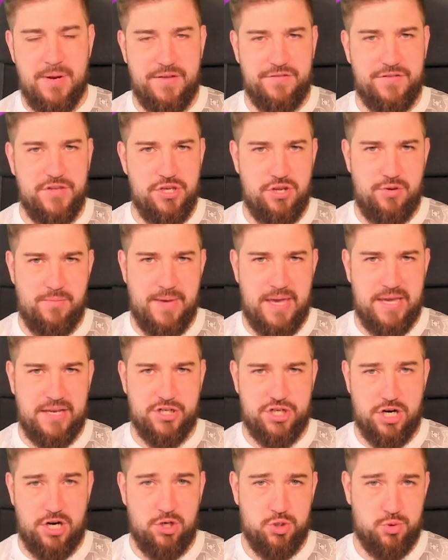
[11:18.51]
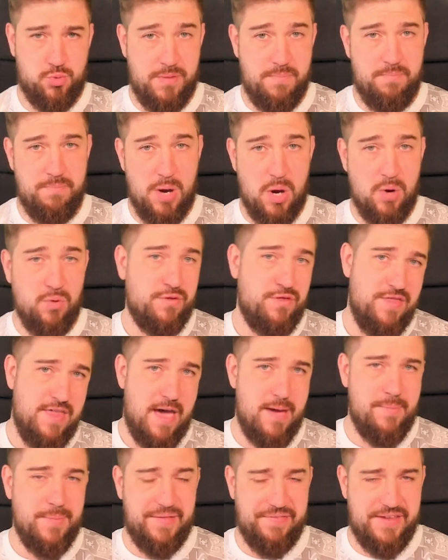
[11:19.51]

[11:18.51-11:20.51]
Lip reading: but if you do make a charge with both them